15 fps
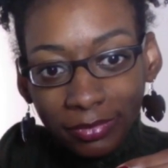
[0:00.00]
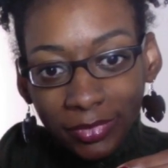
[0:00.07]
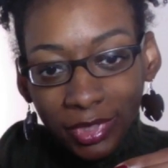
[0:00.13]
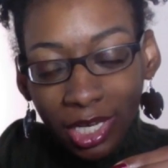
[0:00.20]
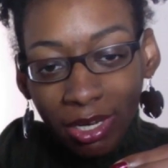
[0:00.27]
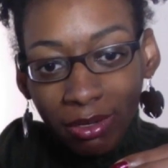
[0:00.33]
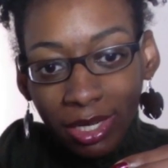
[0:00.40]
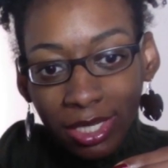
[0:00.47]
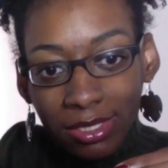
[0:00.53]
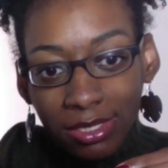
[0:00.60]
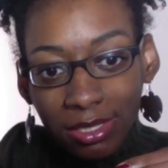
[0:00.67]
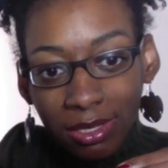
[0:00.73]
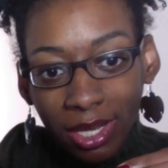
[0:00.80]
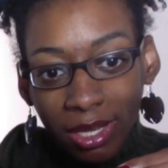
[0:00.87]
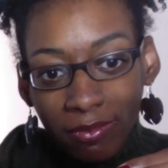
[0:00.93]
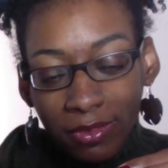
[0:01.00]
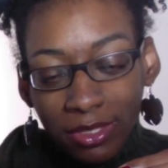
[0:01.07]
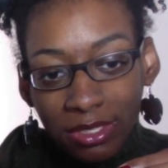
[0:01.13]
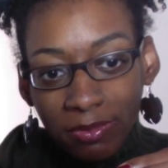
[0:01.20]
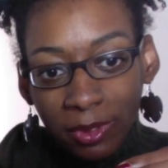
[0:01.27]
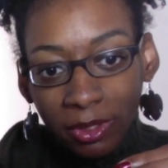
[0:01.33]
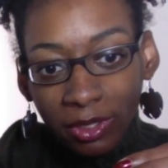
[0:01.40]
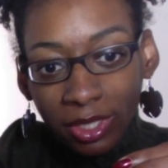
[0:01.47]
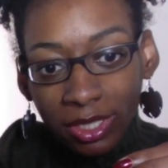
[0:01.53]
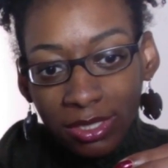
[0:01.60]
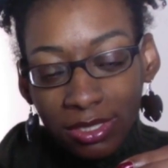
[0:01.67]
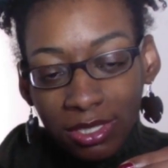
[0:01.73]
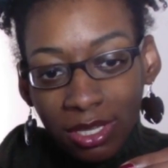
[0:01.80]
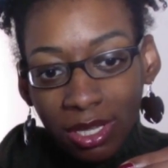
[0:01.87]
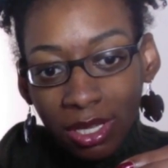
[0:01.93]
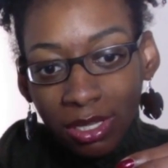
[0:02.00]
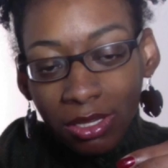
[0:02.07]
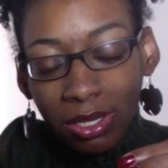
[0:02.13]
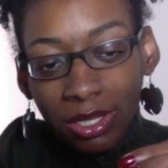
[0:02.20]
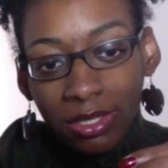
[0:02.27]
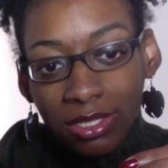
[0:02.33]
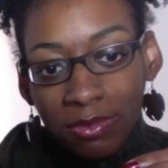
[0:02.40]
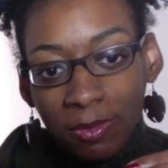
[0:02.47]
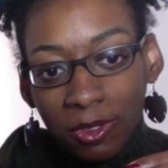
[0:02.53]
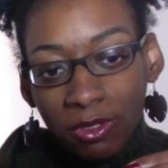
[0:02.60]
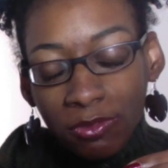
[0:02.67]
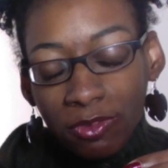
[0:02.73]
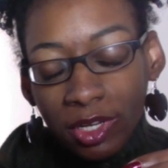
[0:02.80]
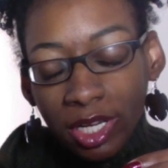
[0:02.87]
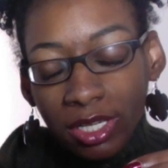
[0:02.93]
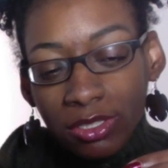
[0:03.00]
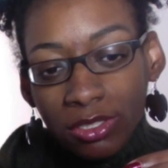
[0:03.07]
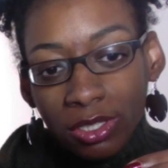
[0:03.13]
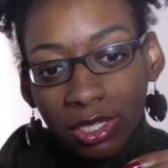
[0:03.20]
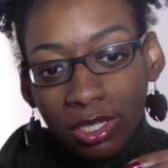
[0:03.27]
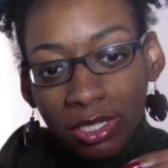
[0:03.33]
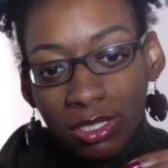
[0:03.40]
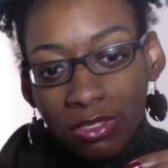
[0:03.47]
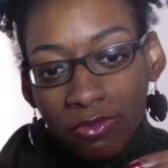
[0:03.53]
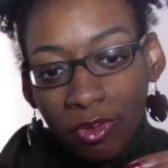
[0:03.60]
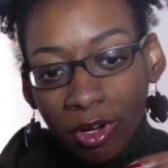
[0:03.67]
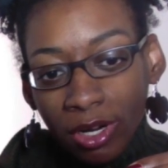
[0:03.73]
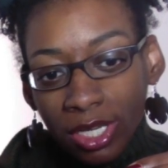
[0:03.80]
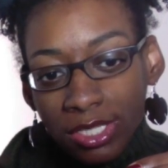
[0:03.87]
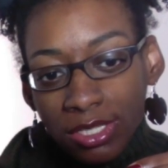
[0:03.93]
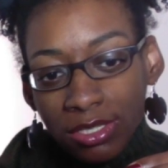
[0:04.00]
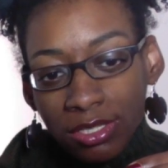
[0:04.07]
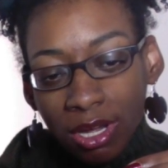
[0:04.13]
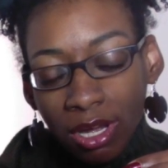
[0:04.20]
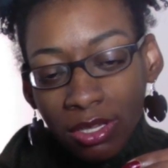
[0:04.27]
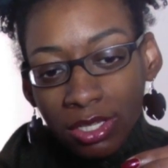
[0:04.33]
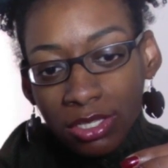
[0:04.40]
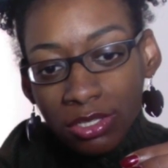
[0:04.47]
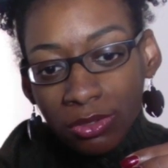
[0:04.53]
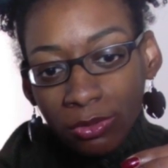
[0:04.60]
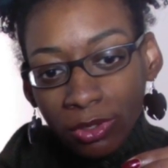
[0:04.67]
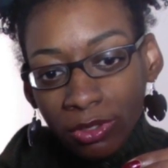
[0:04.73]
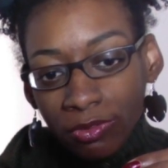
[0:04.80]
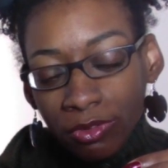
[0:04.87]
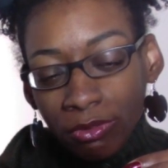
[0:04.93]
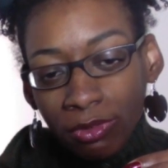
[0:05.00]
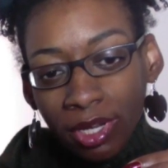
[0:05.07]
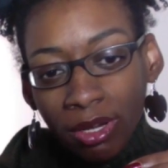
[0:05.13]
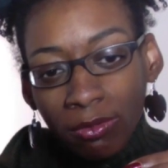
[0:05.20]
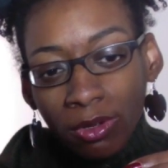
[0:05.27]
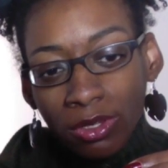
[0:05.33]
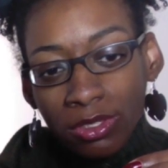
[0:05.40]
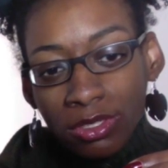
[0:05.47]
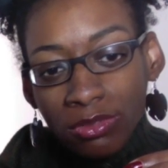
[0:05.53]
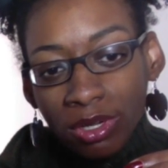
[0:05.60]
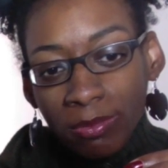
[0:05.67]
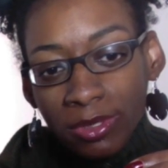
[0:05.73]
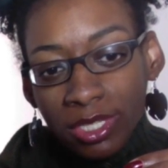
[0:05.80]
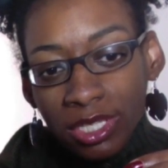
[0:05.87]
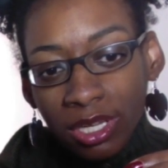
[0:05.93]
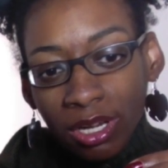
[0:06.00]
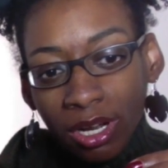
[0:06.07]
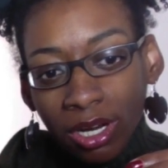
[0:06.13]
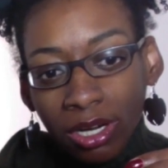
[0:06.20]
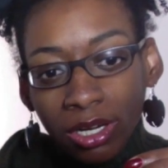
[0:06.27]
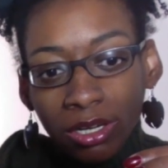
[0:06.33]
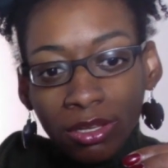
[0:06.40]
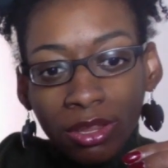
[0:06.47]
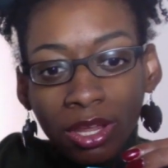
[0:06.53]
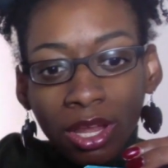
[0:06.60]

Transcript: All right, so life experience. You got this beautiful angel in this forest. It's all this growth. The red roses represent earth.